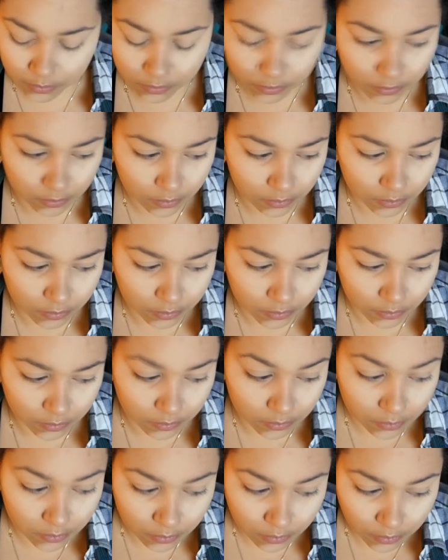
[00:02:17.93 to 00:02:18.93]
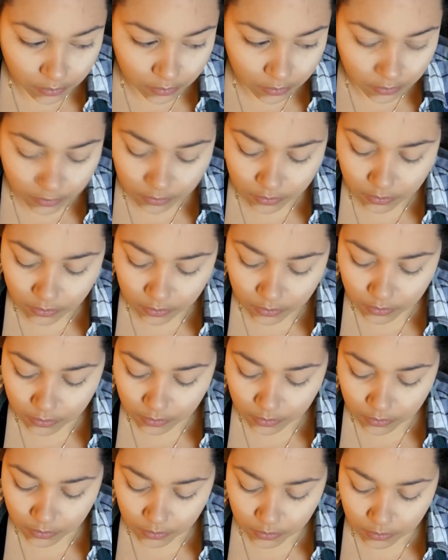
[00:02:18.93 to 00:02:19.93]
Excuse me while I casually eat a
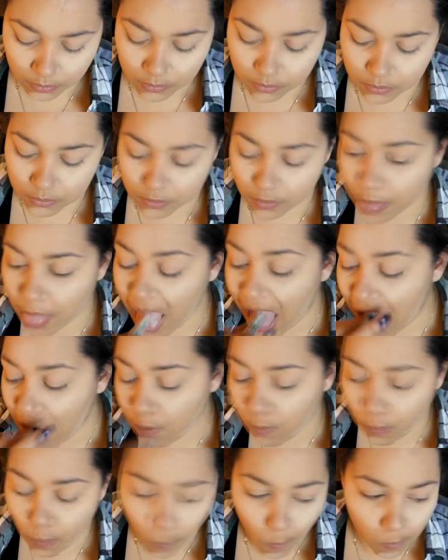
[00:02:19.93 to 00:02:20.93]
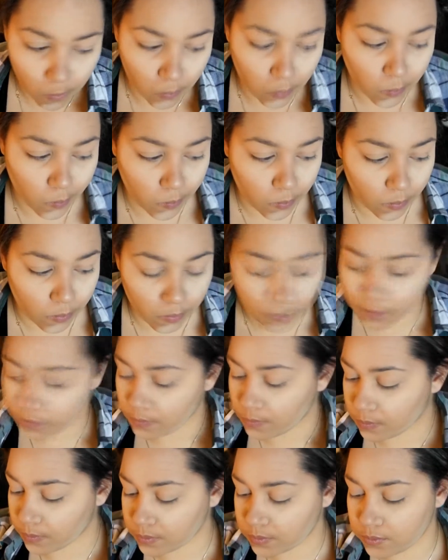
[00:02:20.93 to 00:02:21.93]
chocolate bar here because
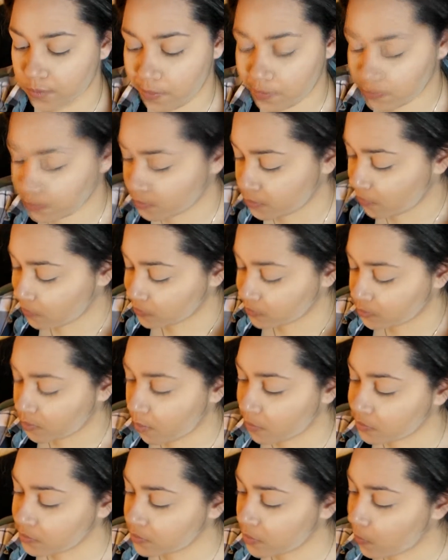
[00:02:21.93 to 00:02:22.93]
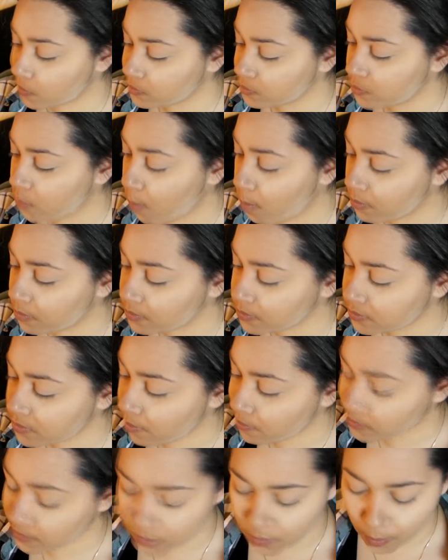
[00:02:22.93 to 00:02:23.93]
I was starving and it was like 2 o'clock in the
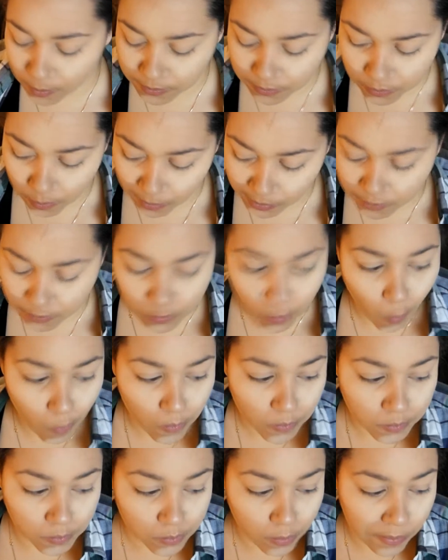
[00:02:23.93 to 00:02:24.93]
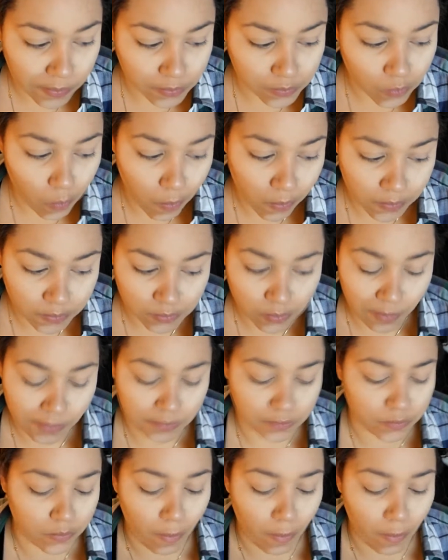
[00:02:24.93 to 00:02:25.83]
afternoon and I had not eaten all that day.